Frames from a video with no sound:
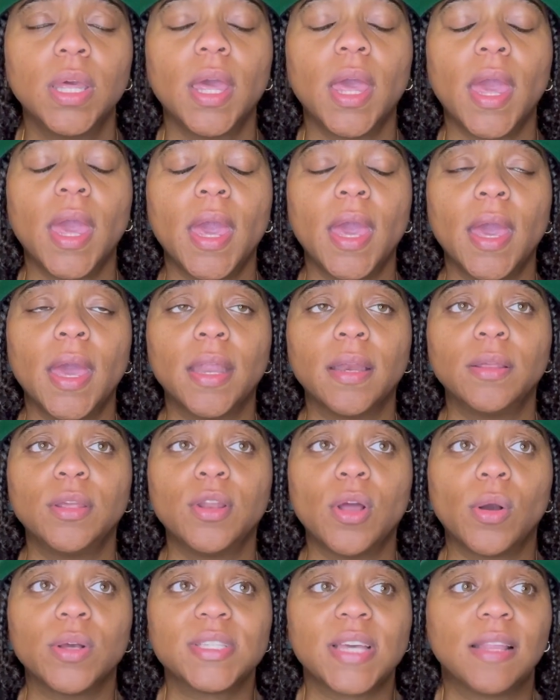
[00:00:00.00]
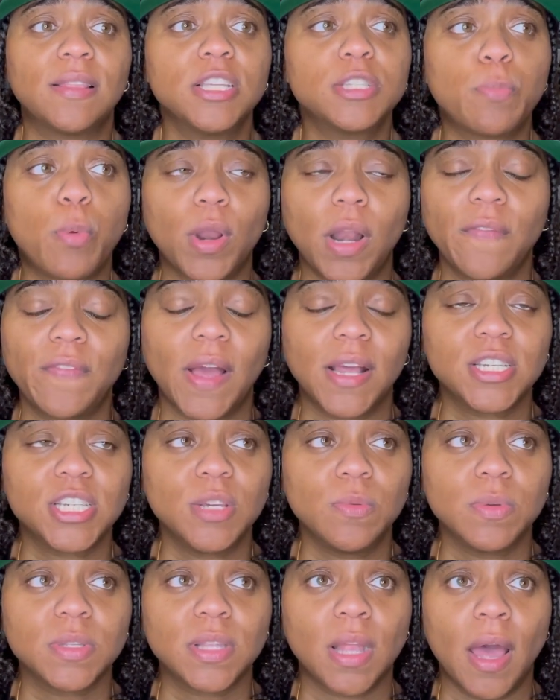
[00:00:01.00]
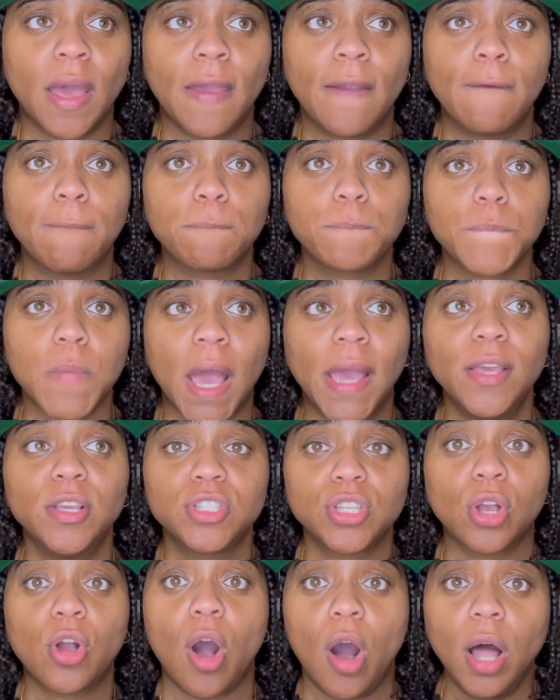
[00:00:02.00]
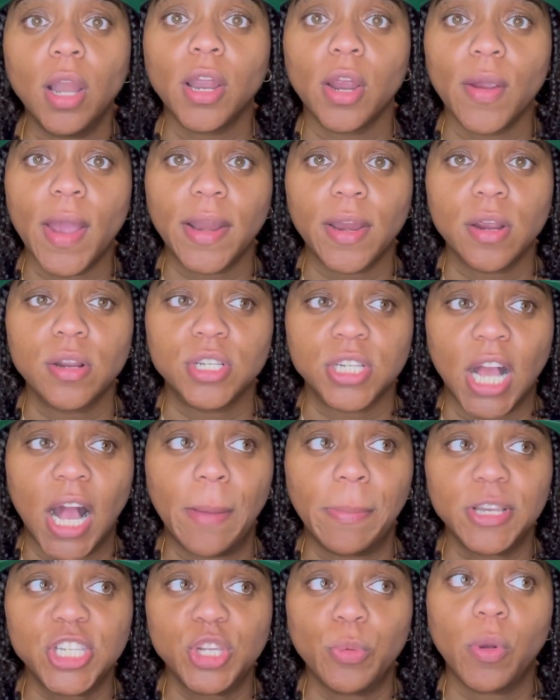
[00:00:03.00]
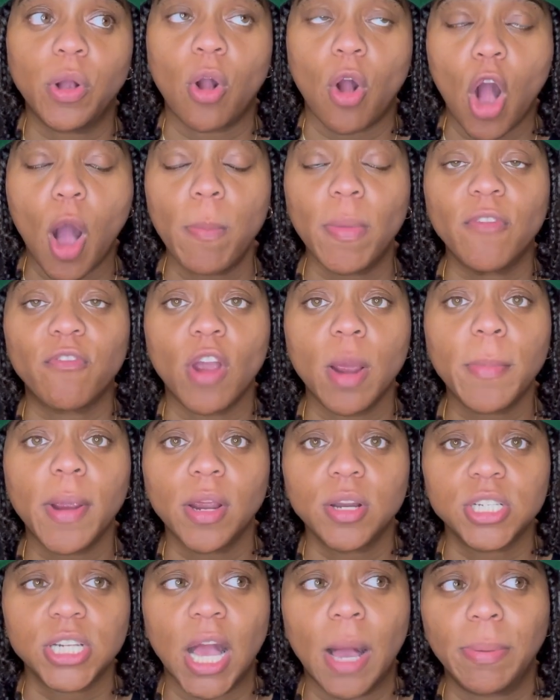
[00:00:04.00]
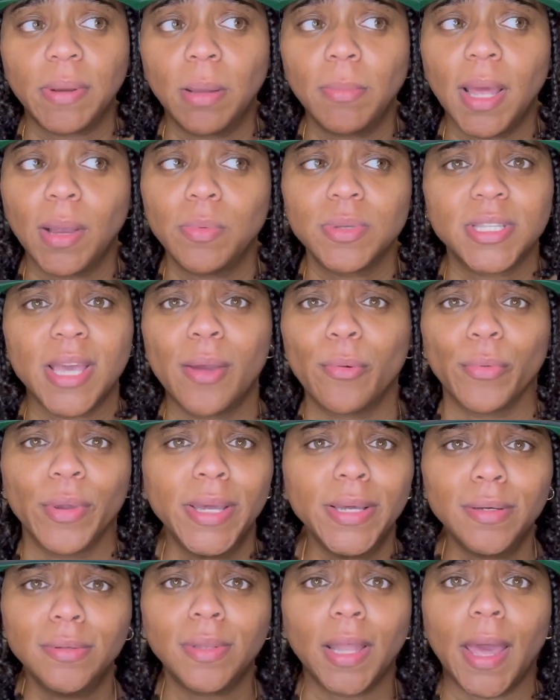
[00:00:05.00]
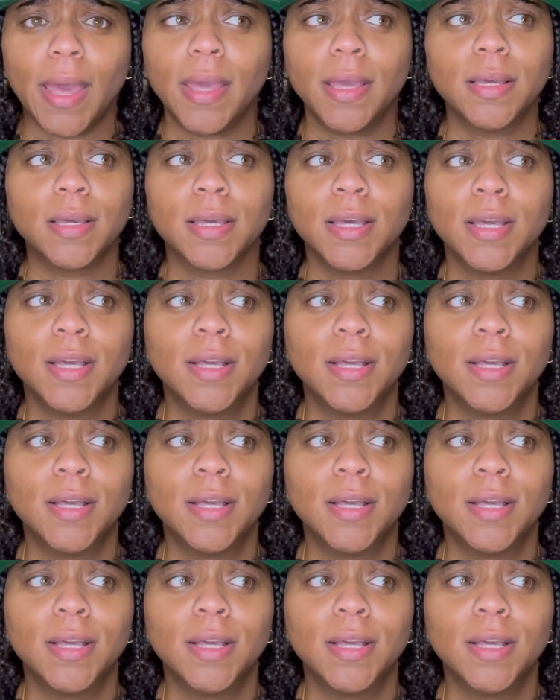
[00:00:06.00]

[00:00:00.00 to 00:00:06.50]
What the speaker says: And, you know, because at this point I thought she was like, I used to call her at her job and she would call me from her job. And I'm like, was that real? Like,